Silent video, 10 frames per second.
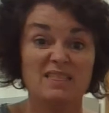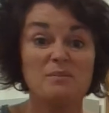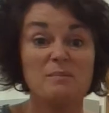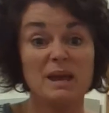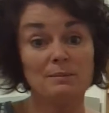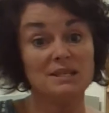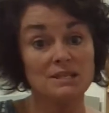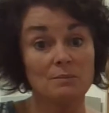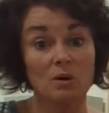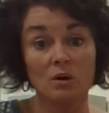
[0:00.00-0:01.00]
then maybe
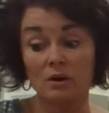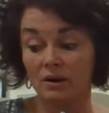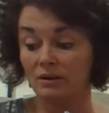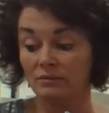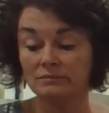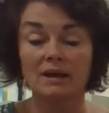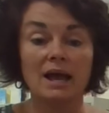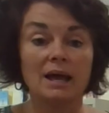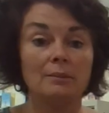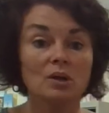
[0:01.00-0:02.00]
tomorrow
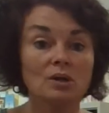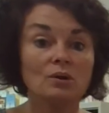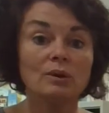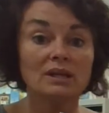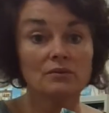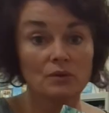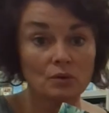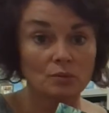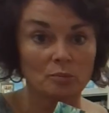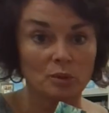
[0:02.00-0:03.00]
I'm going to read a
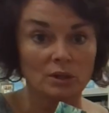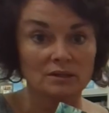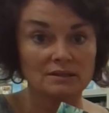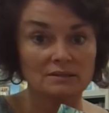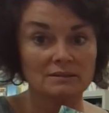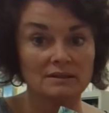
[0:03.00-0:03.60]
3rd book.